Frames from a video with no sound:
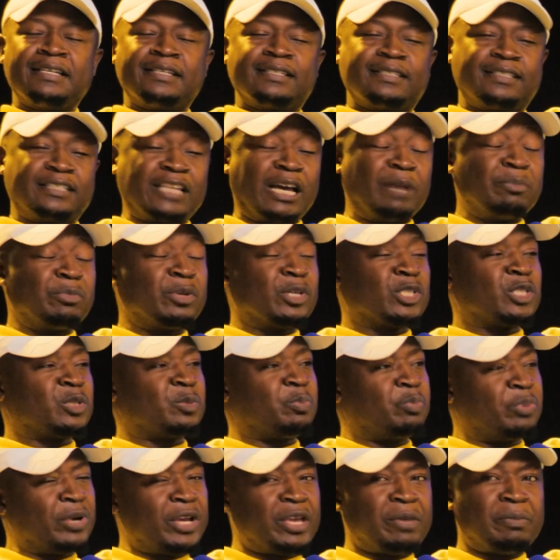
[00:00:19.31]
Zambia's
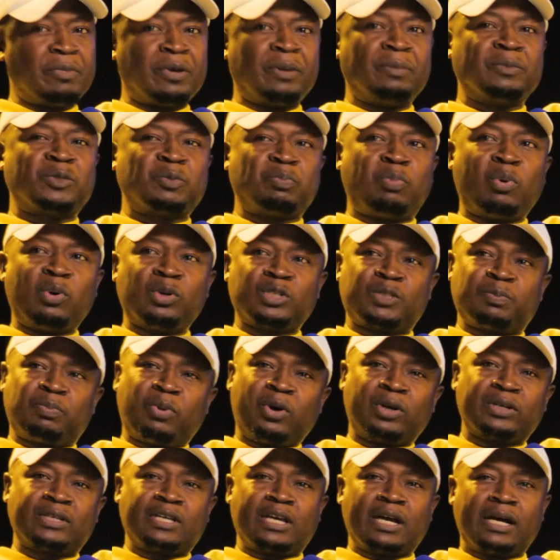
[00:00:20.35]
premium sports
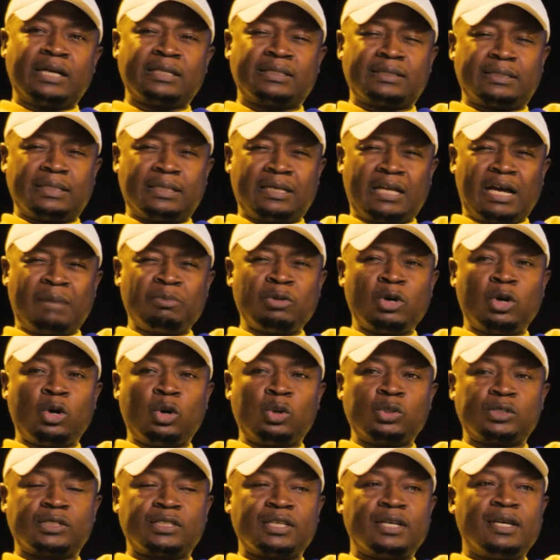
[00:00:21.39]
podcast, and I'm your
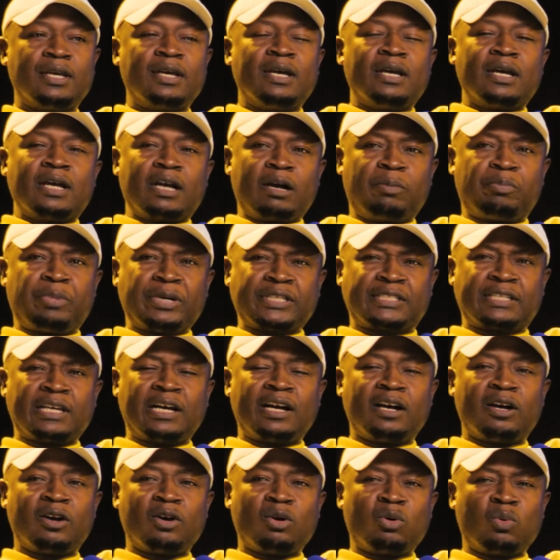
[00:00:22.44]
host,
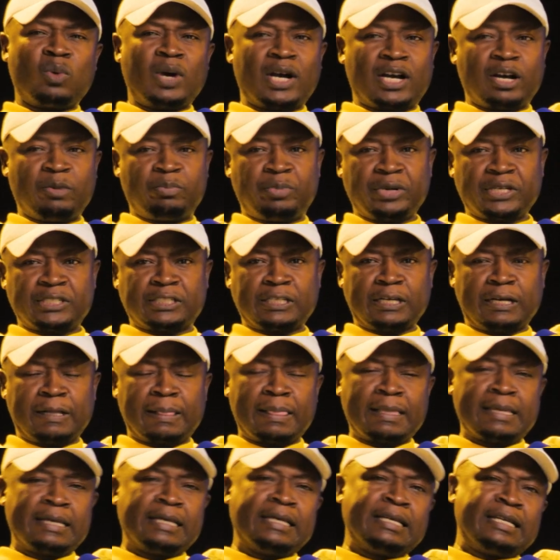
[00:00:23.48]
Kapasa Wakapasa.
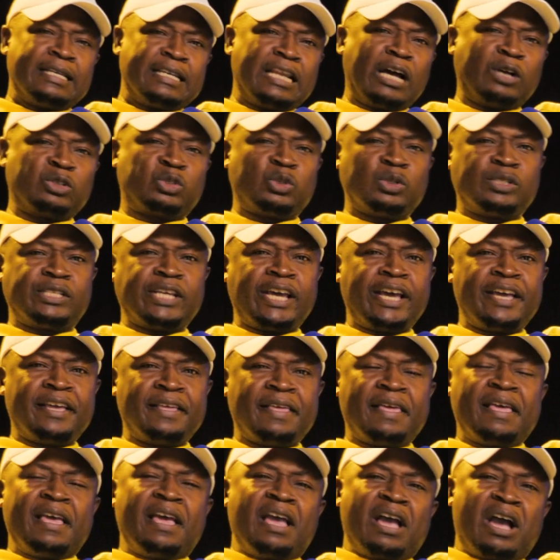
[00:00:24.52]
Now today,
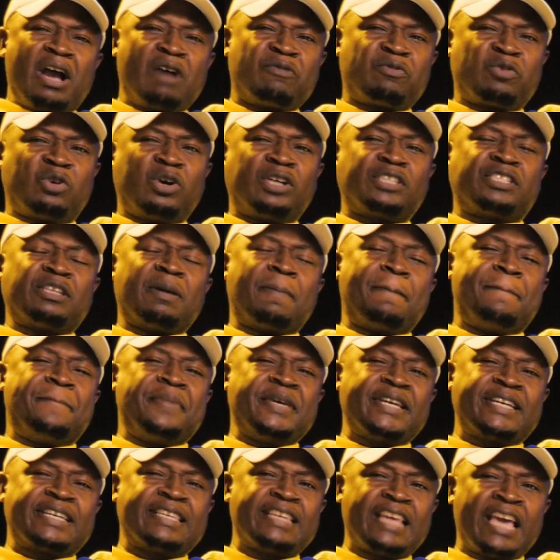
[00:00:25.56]
I've got a
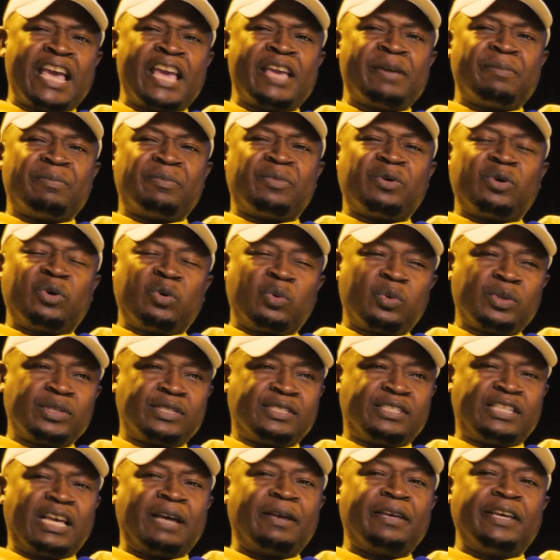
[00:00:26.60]
big name in
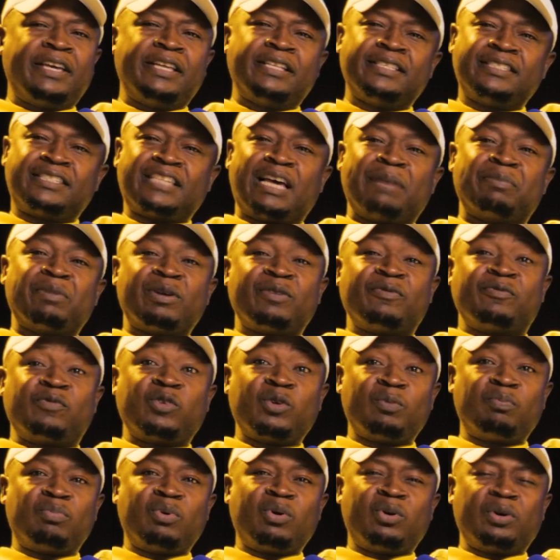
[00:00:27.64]
Zambian
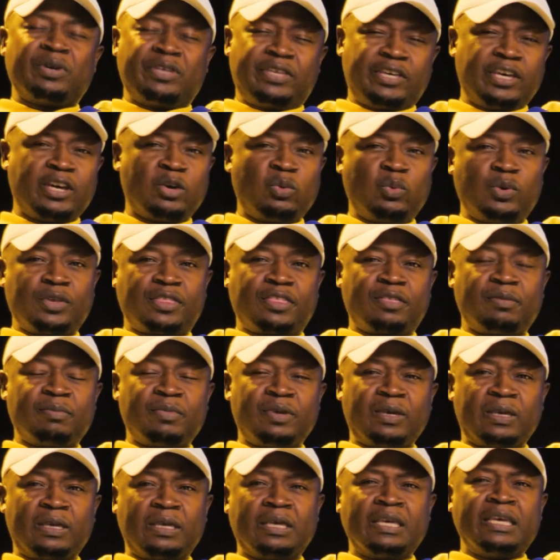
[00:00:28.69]
football here with
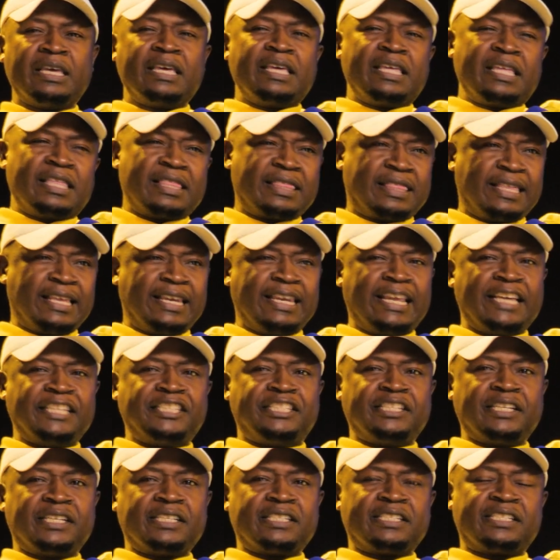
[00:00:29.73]
me, the
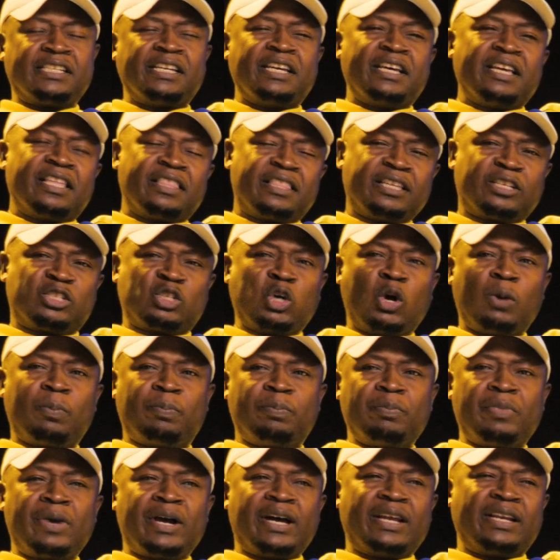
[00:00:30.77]
legend, the top
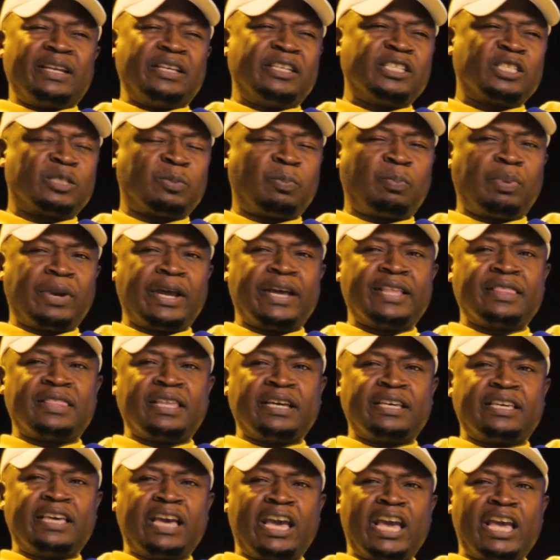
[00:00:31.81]
man. He's played the
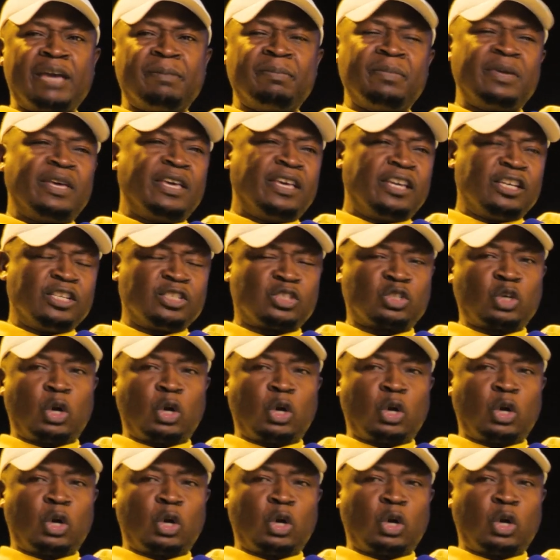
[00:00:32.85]
game, he's